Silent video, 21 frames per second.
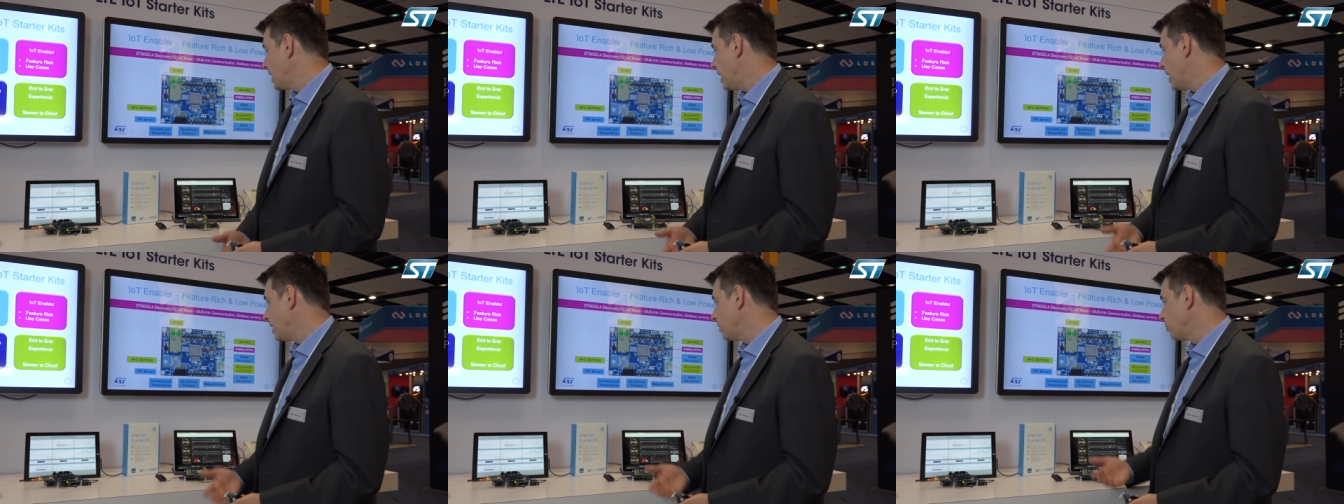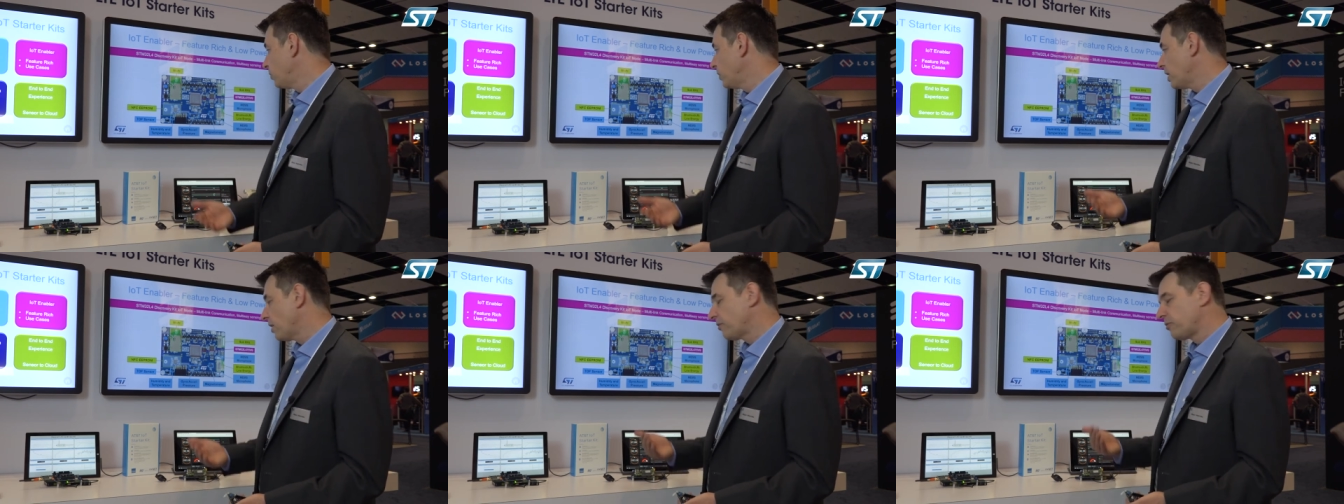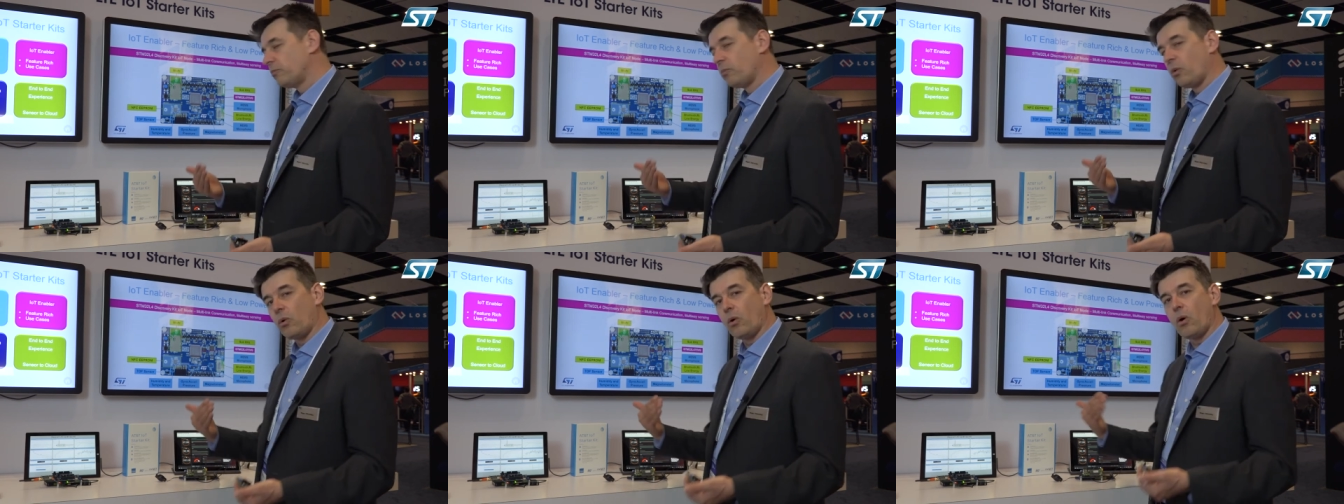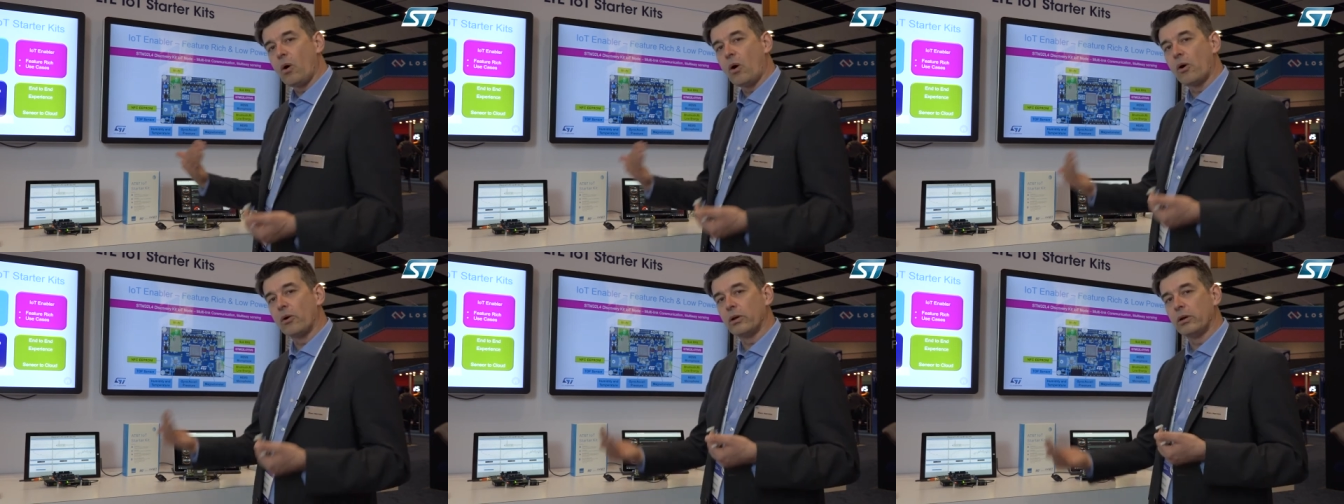And we have
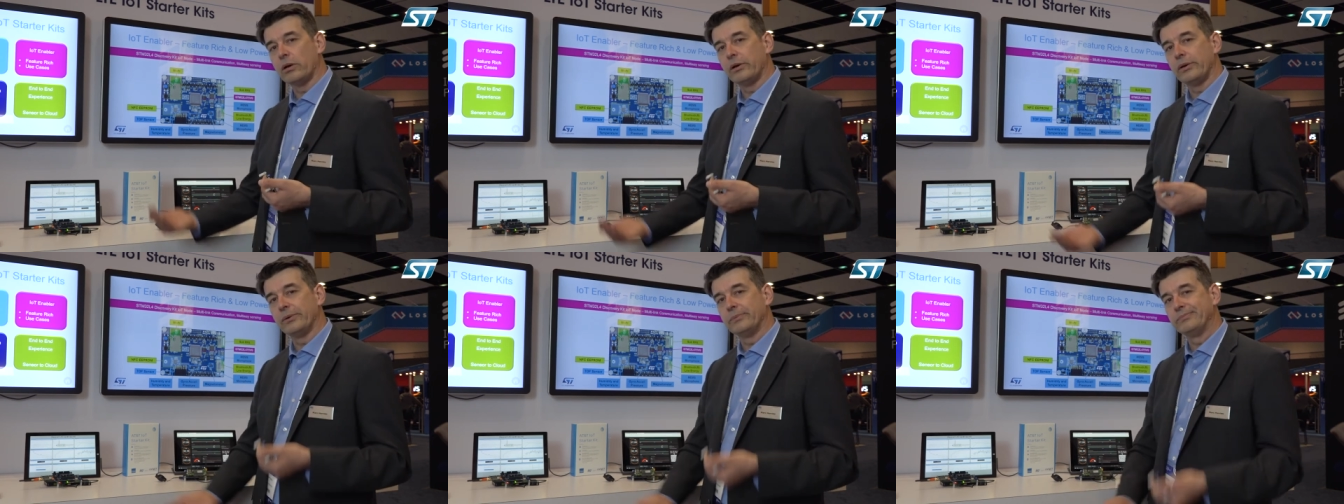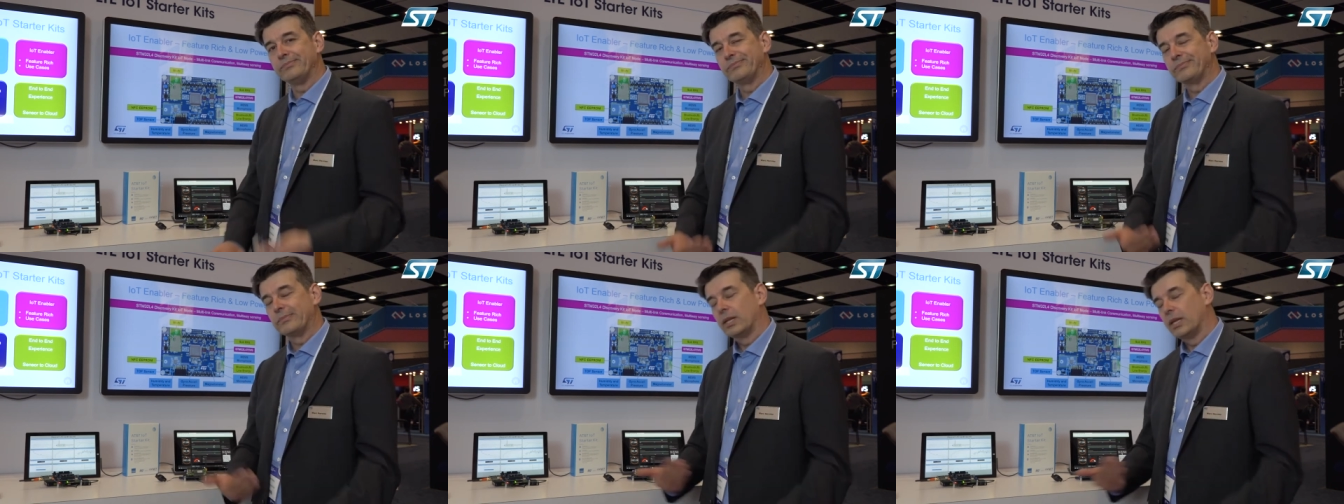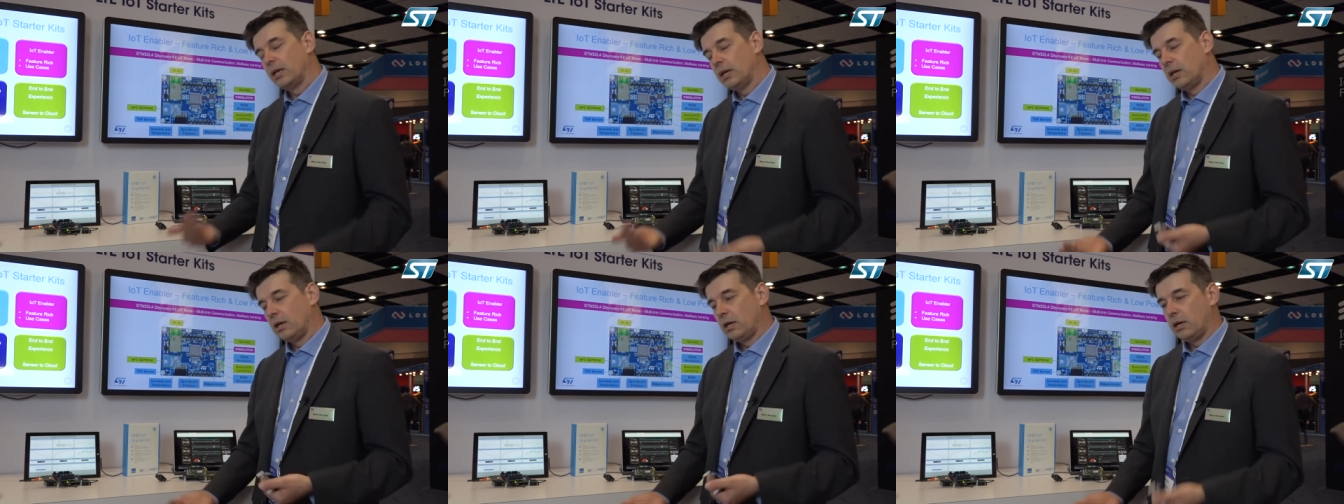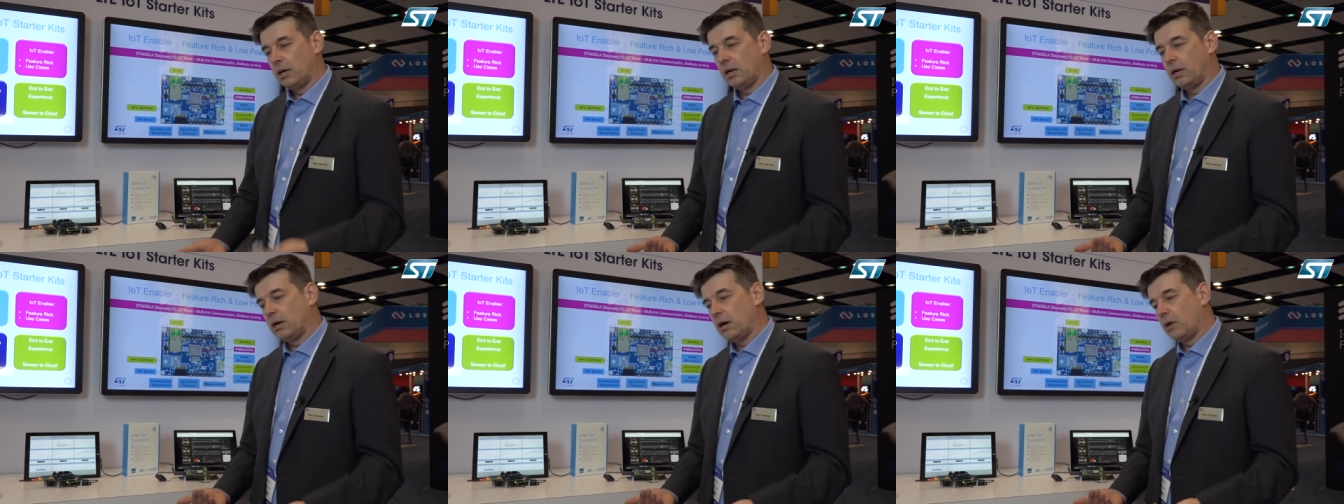more, or, um,
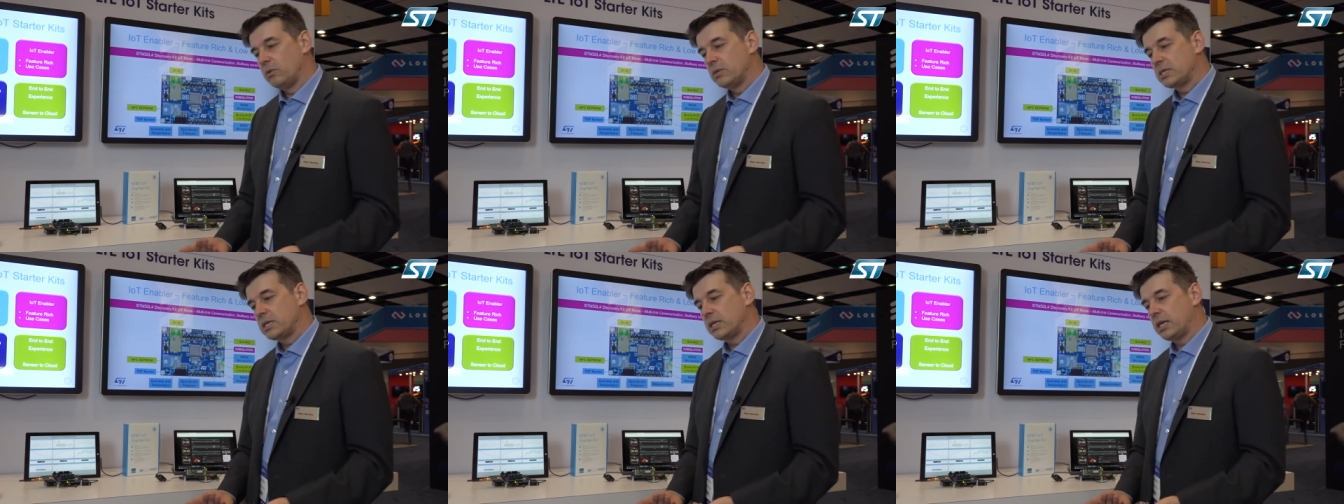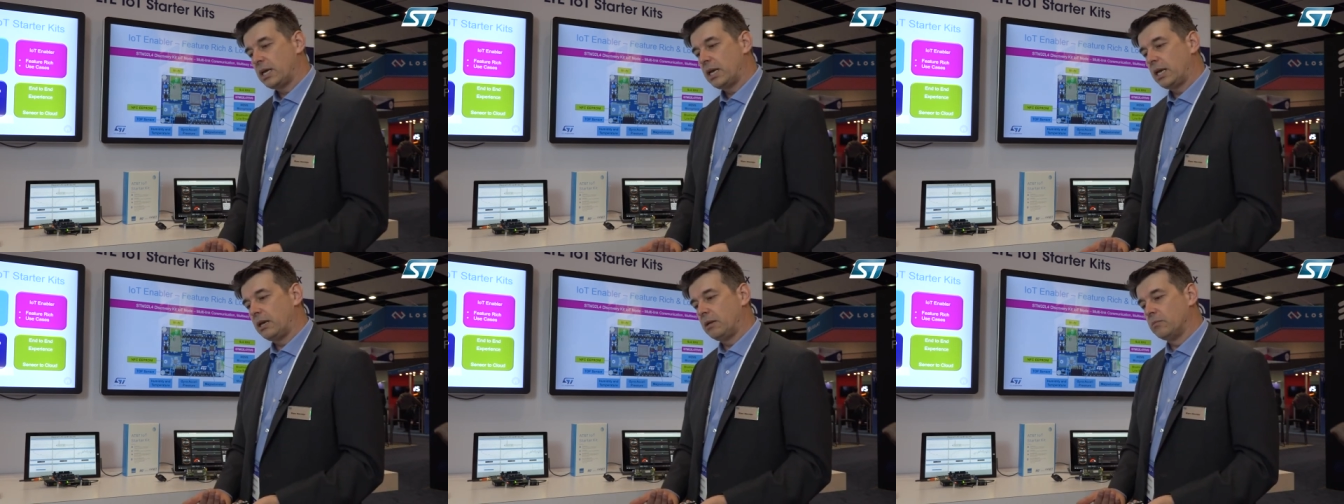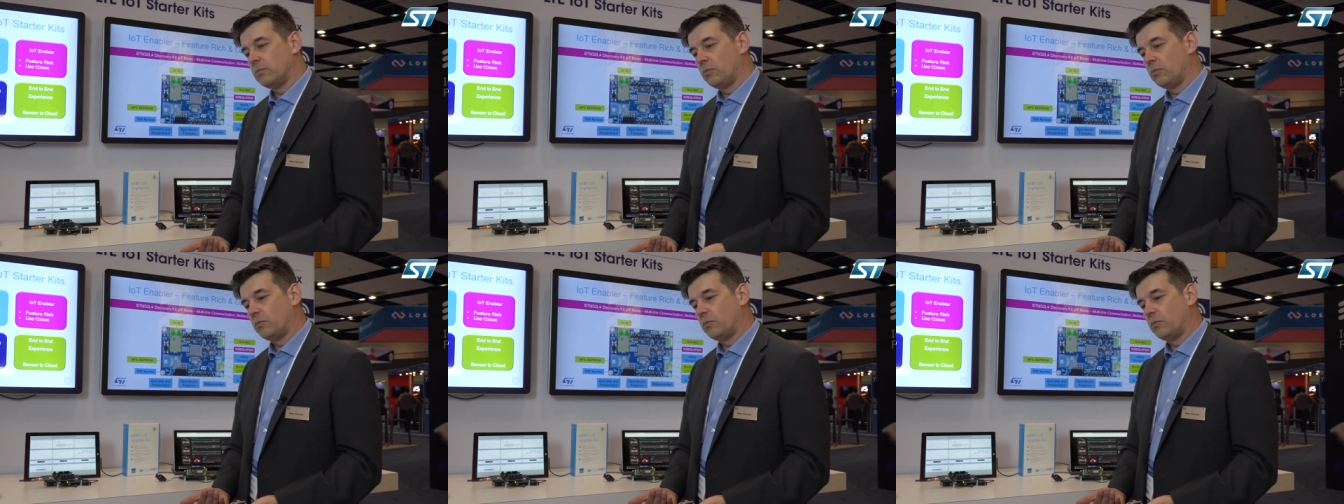I would say,